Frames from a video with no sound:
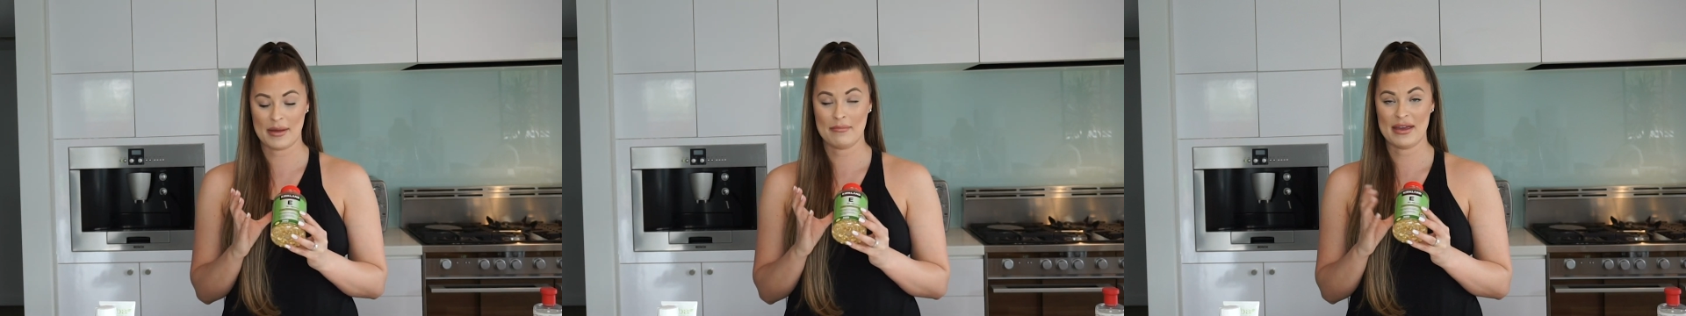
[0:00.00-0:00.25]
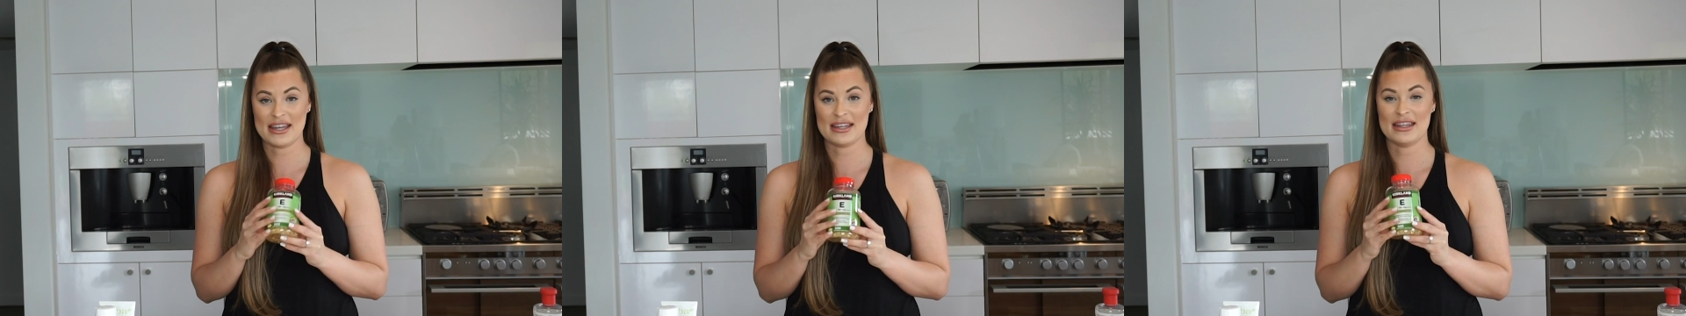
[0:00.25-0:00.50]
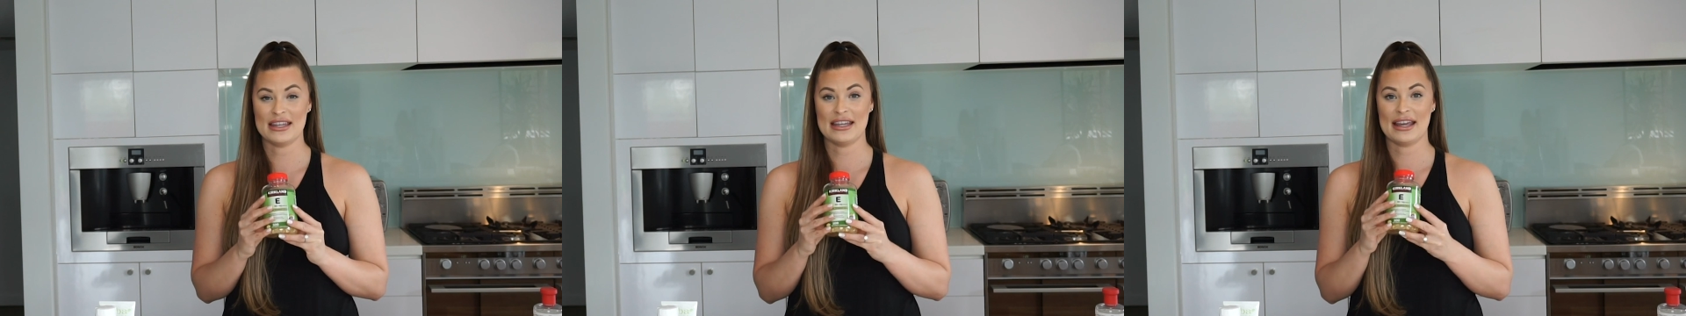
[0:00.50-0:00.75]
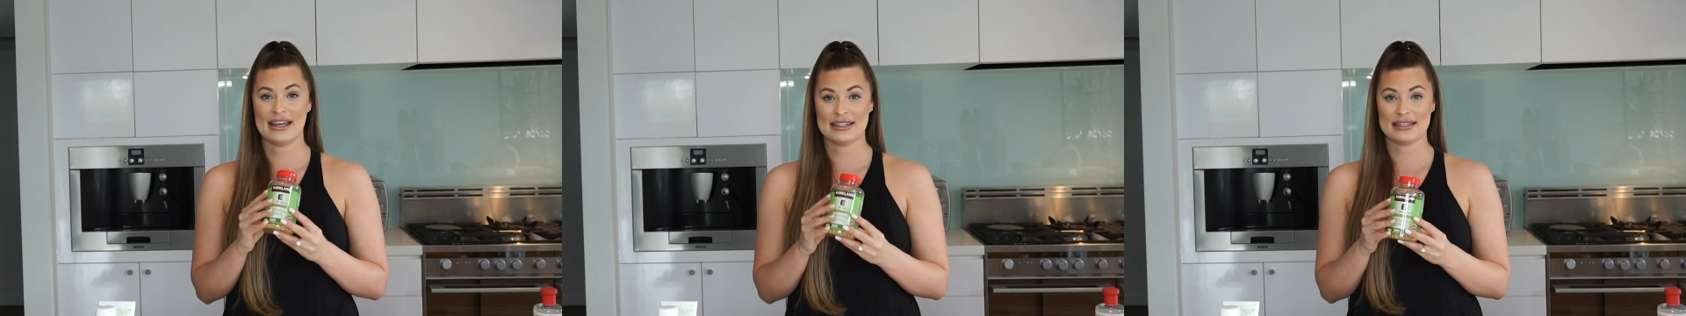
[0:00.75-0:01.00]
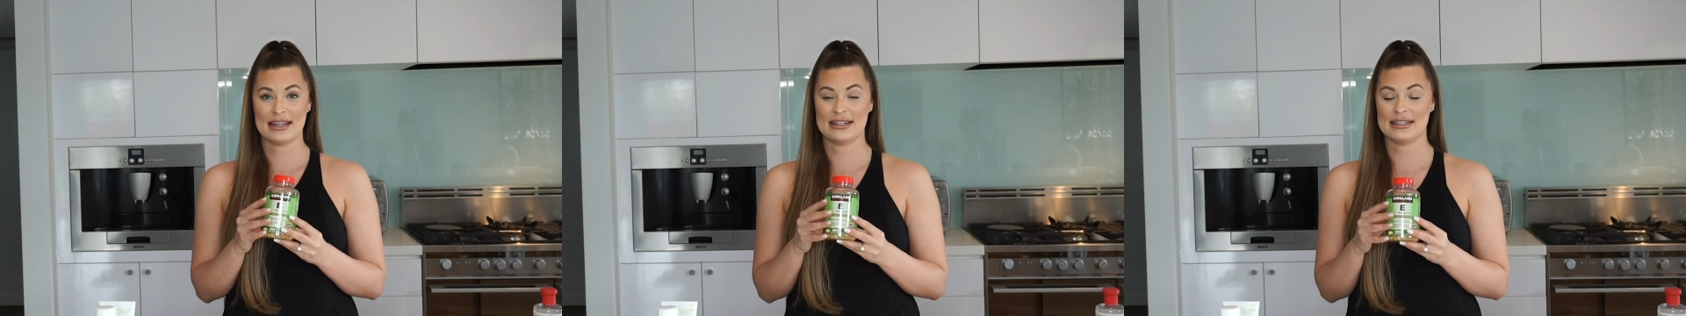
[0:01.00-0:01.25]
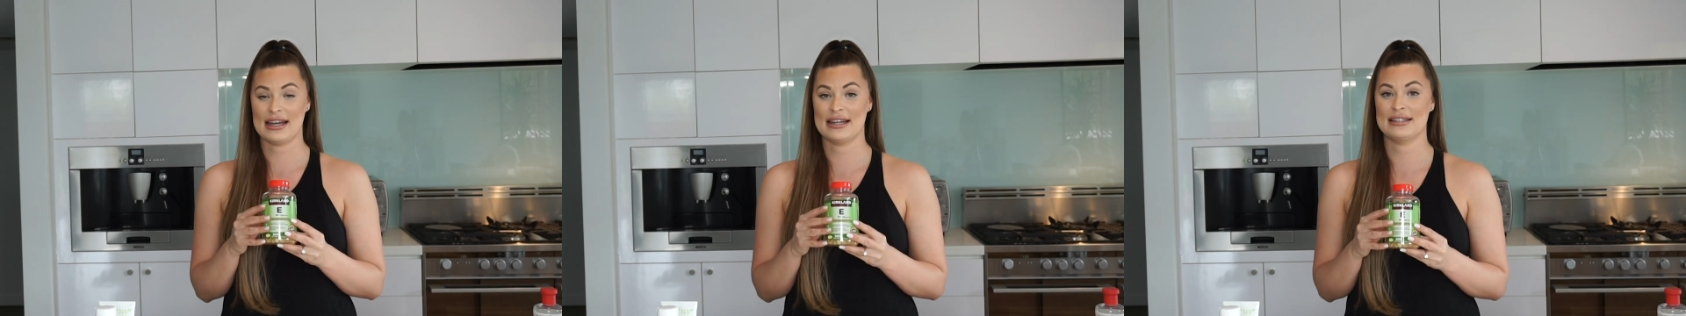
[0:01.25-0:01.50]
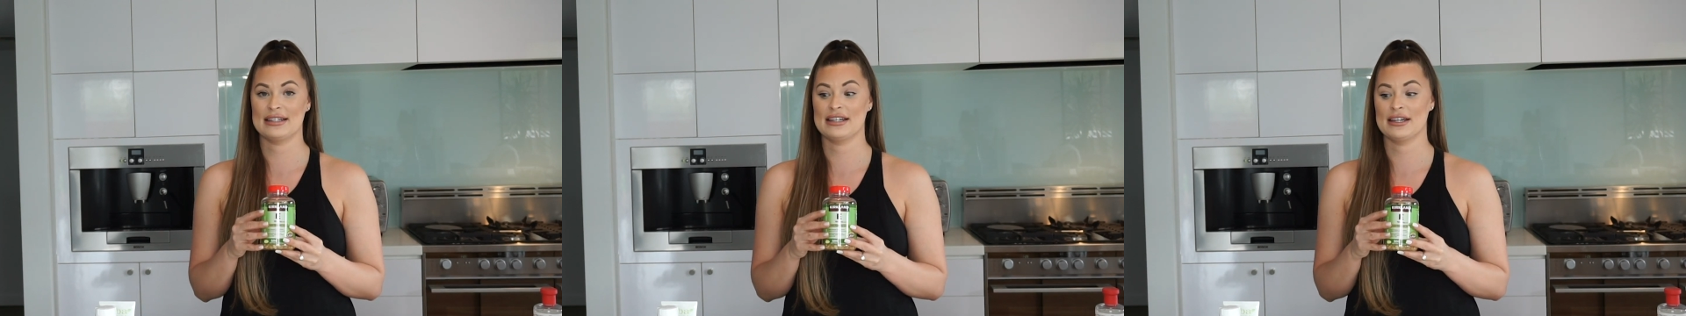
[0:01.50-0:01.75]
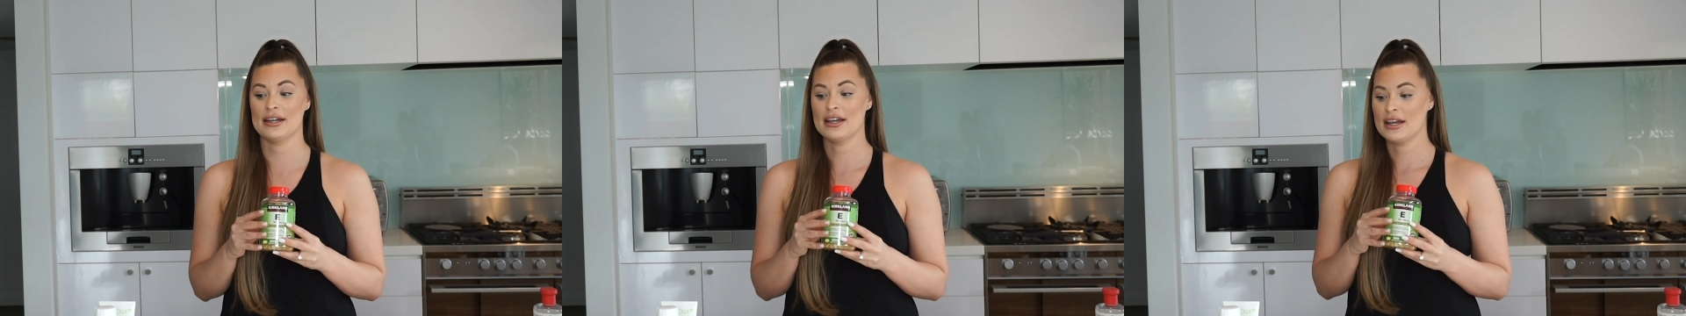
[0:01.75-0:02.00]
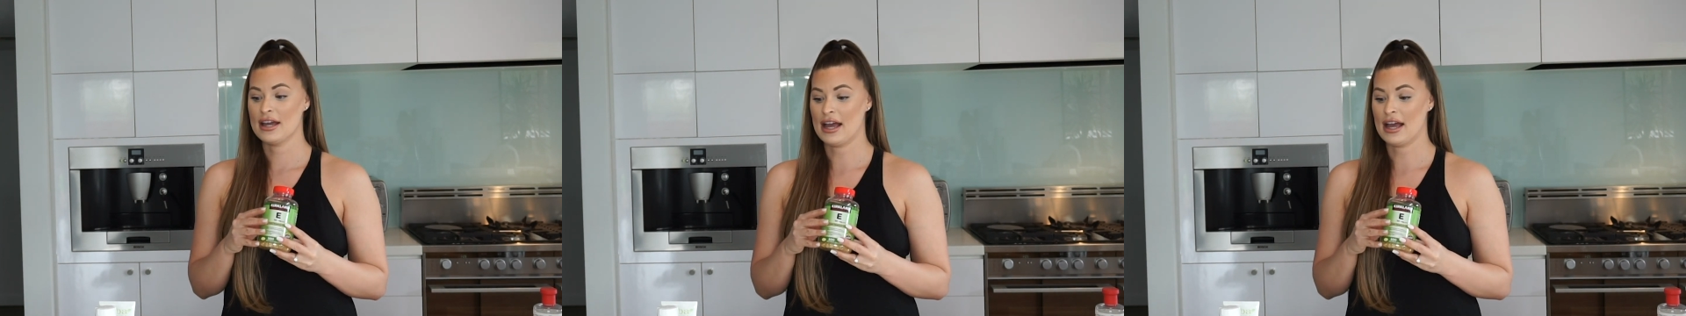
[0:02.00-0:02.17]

make the hand sanitizing,